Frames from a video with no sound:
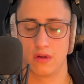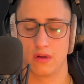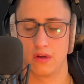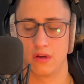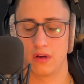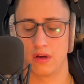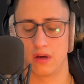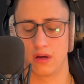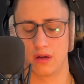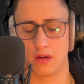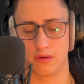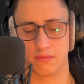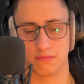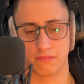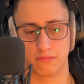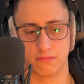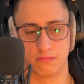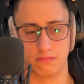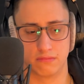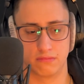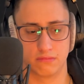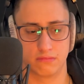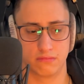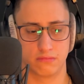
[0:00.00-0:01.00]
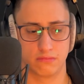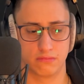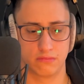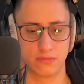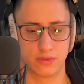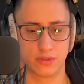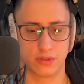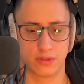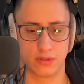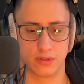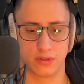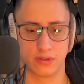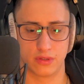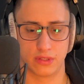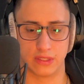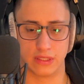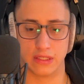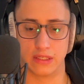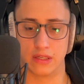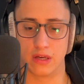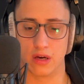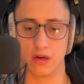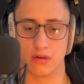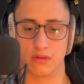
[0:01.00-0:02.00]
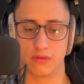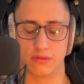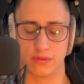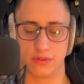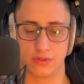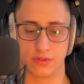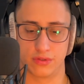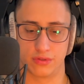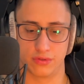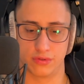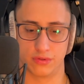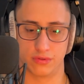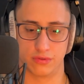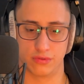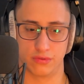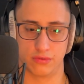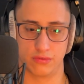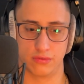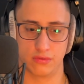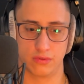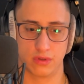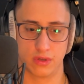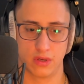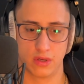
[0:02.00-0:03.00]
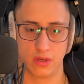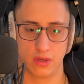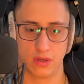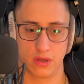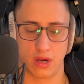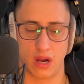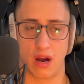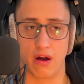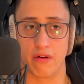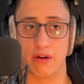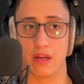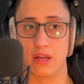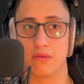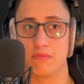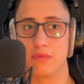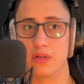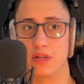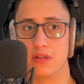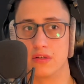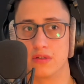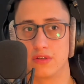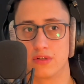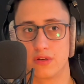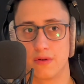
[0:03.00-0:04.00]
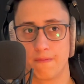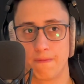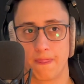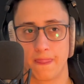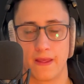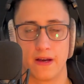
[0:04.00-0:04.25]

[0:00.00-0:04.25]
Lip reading: to ego, to our image.